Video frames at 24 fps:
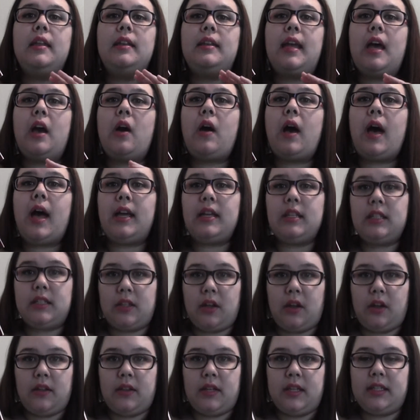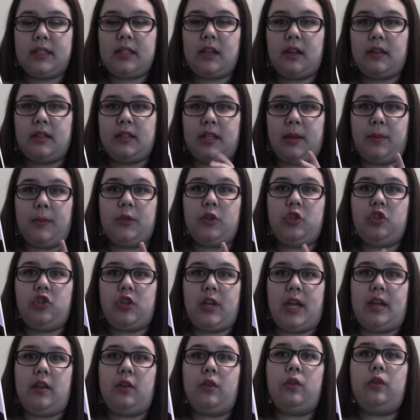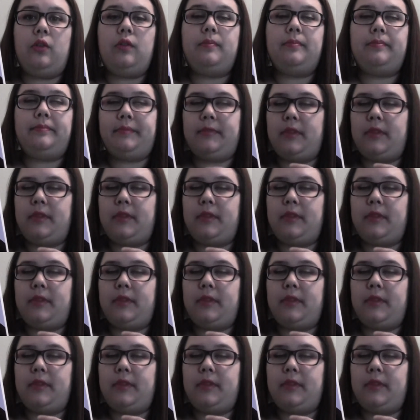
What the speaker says: Now, I saw this on someone's channel.